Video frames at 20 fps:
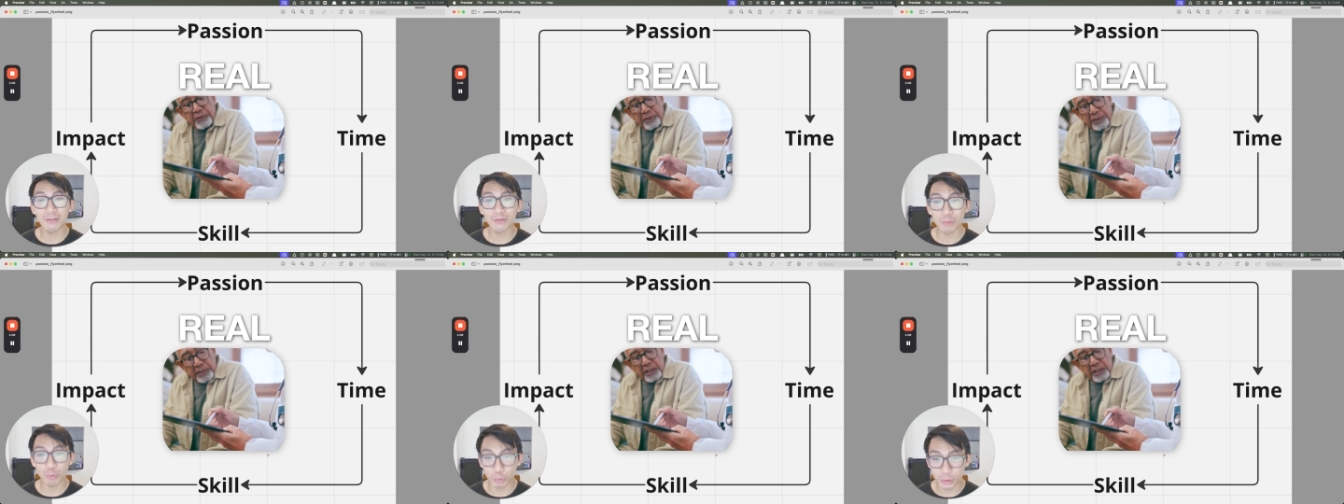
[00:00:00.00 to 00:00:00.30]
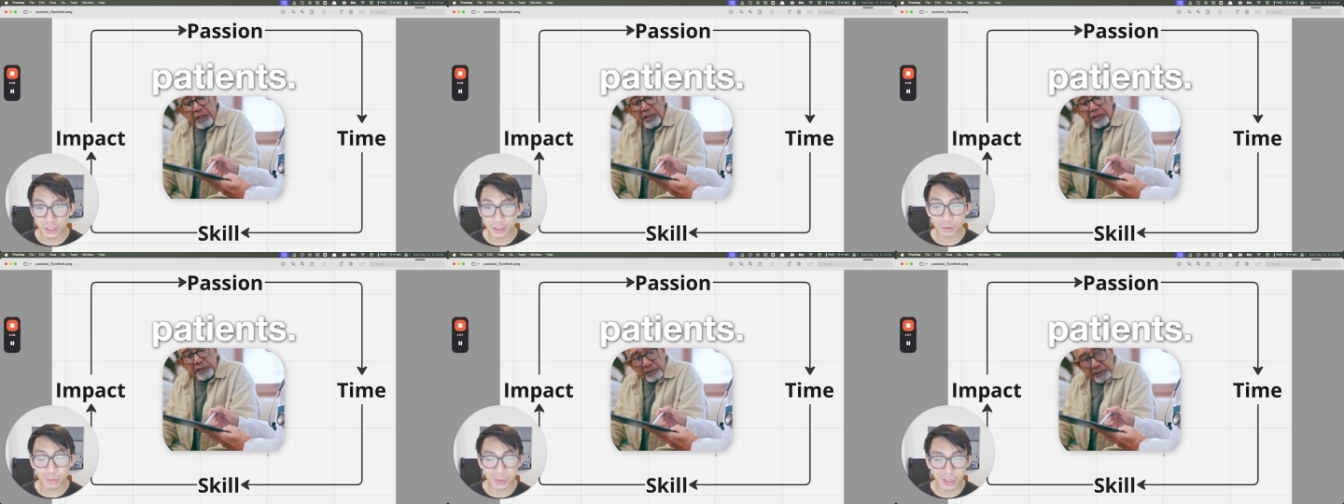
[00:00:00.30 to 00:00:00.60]
real
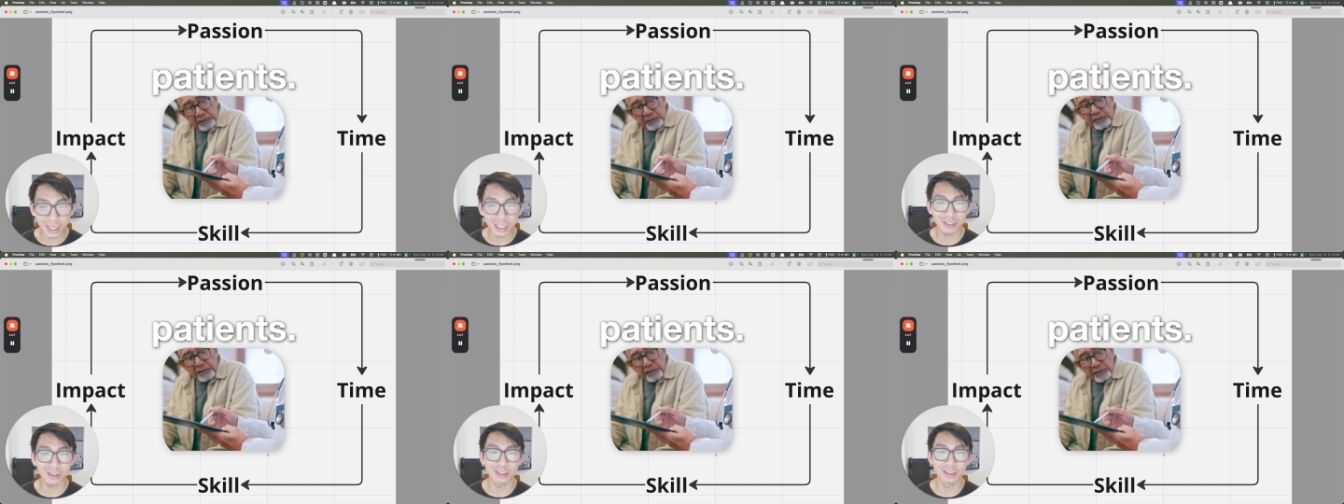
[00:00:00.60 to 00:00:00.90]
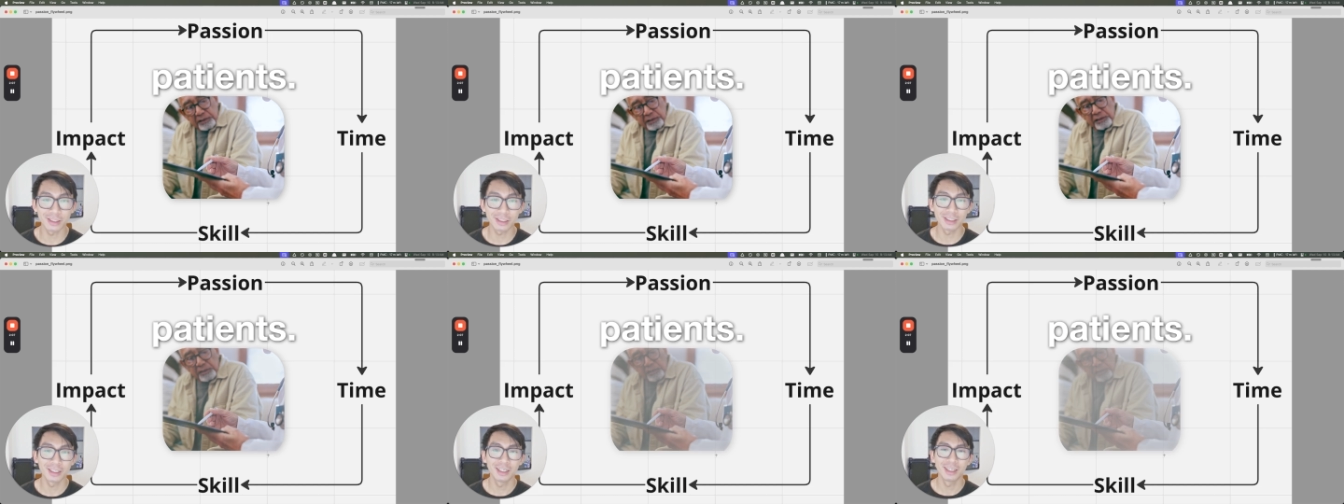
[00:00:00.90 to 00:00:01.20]
patients.
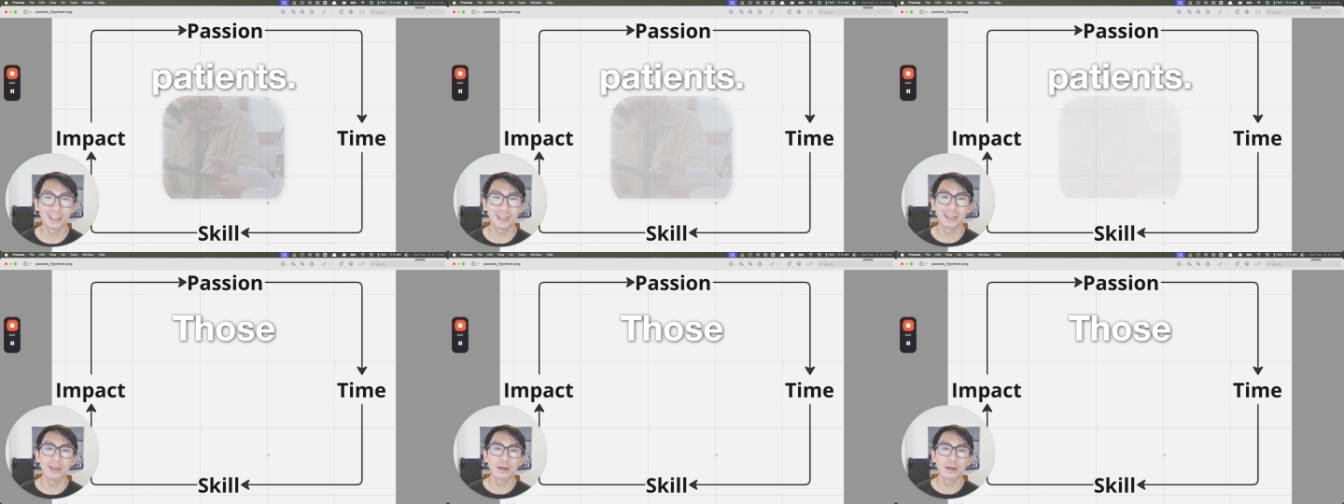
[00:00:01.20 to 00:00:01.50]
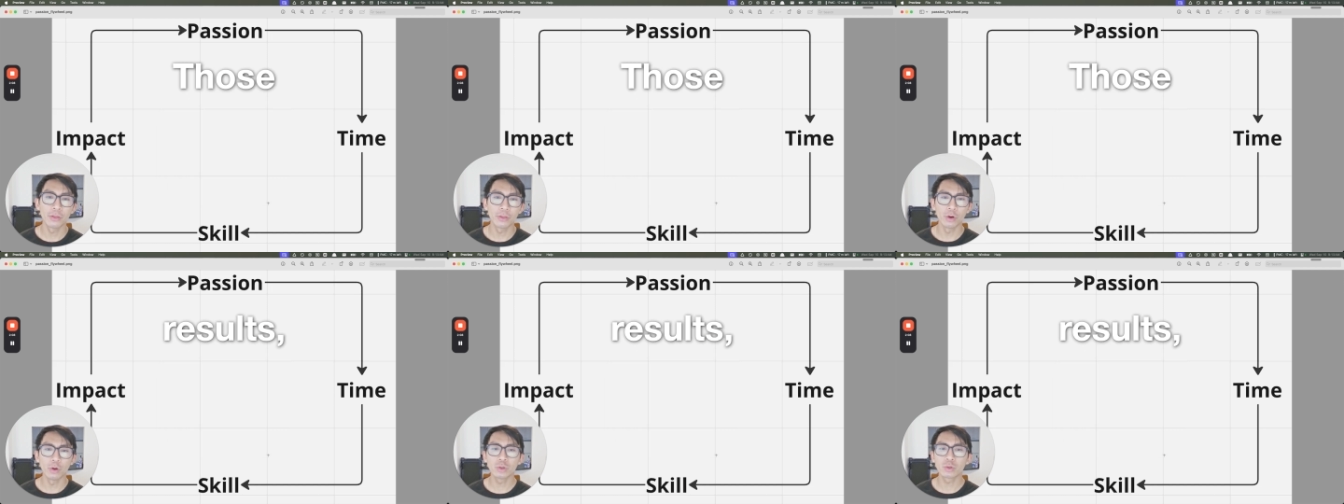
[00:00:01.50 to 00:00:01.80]

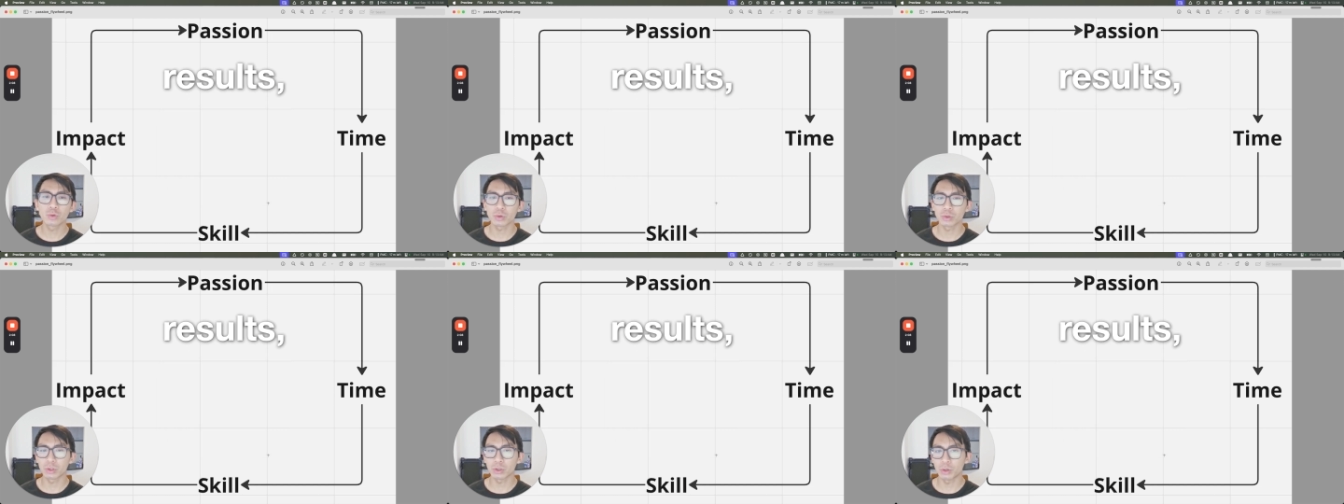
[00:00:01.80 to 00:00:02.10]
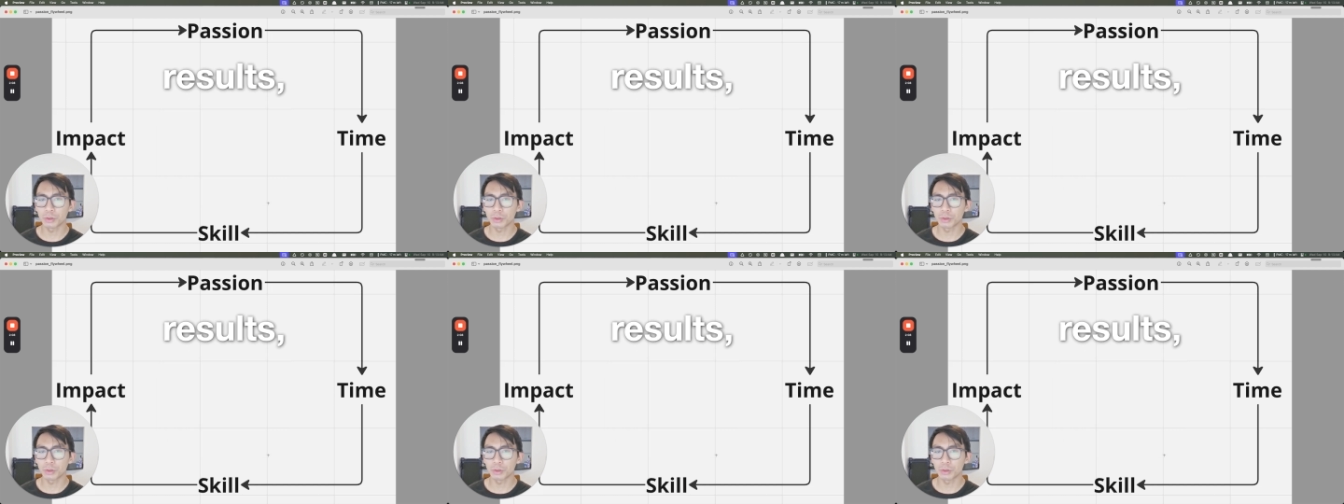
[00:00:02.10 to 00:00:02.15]
Those results,